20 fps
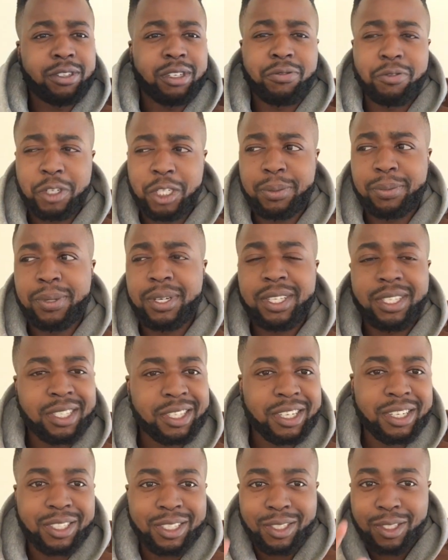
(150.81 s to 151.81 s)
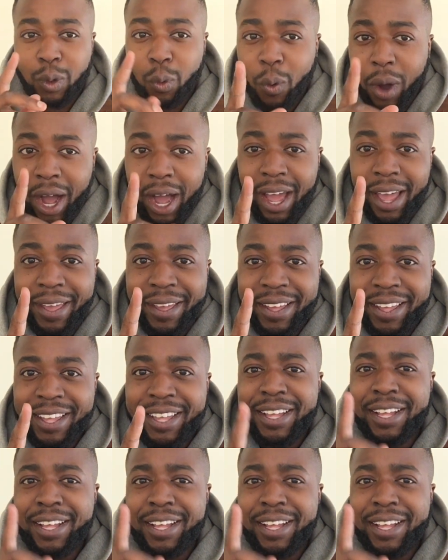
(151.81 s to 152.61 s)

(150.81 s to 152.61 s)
in the first place, because the why